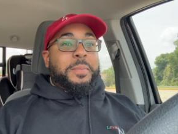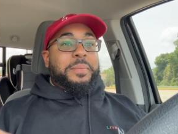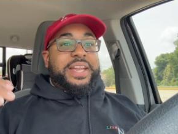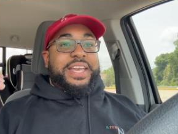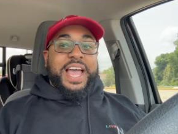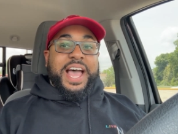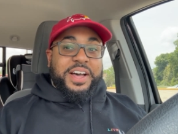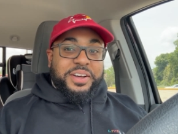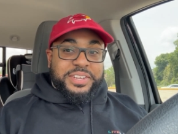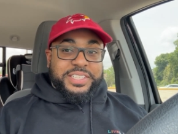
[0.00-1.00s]
But
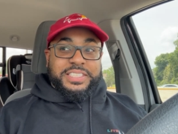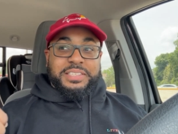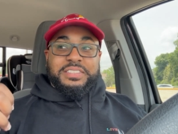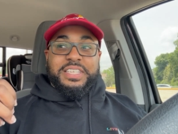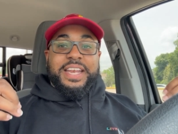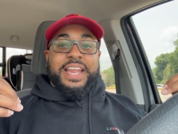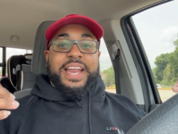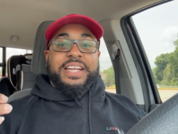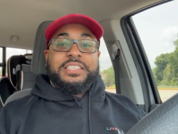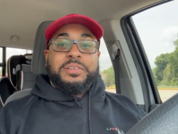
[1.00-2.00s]
now it seems that
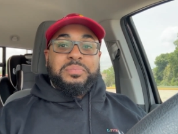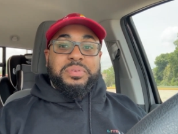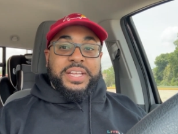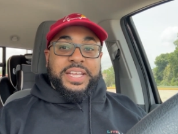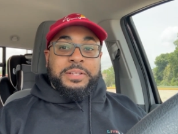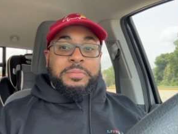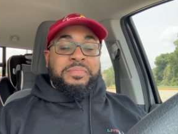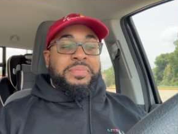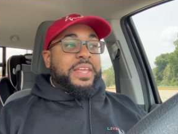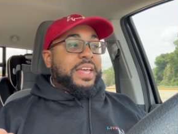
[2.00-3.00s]
that is complete
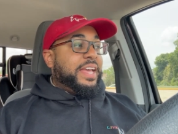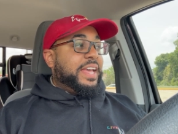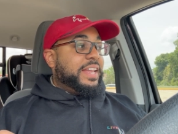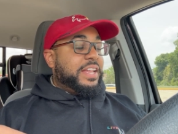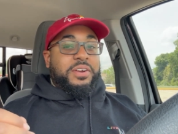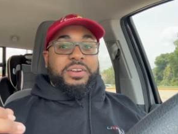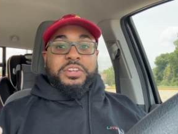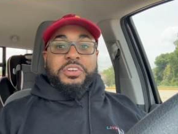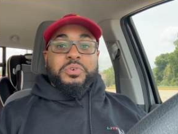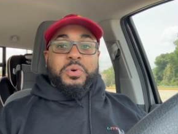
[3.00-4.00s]
and they're
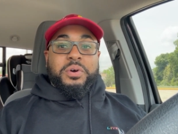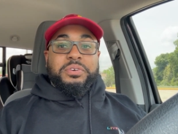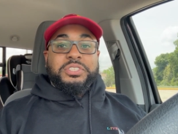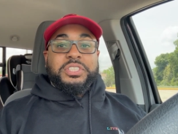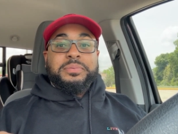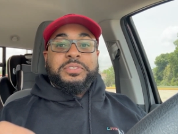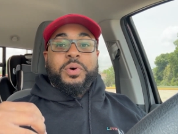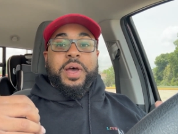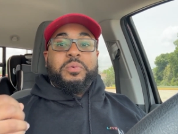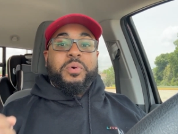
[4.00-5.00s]
under new ownership,
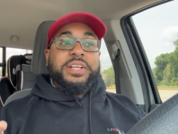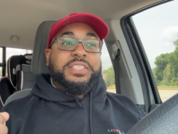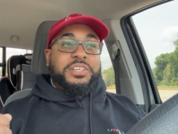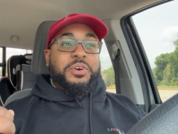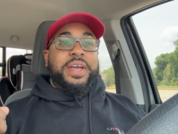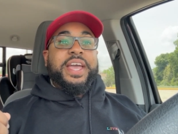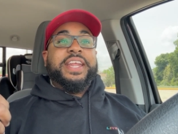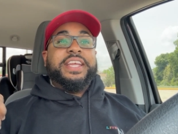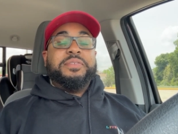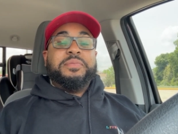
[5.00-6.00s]
so I wanted to go
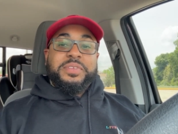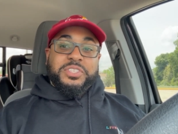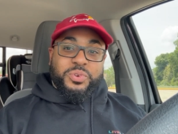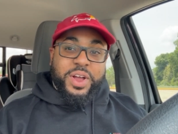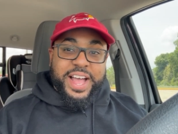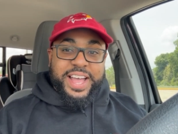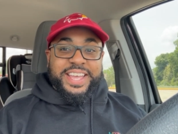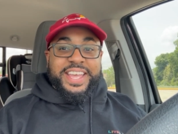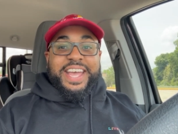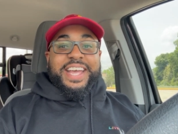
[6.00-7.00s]
ahead and give them a try
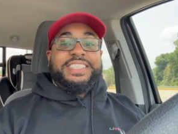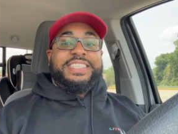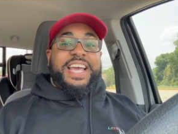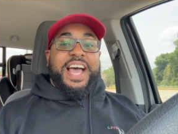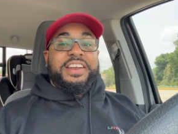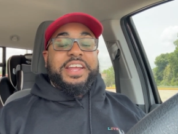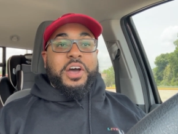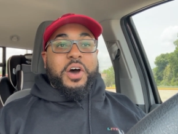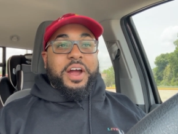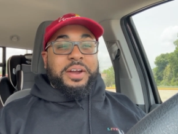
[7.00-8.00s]
and see how they
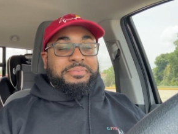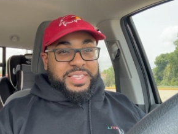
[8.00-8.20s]
are,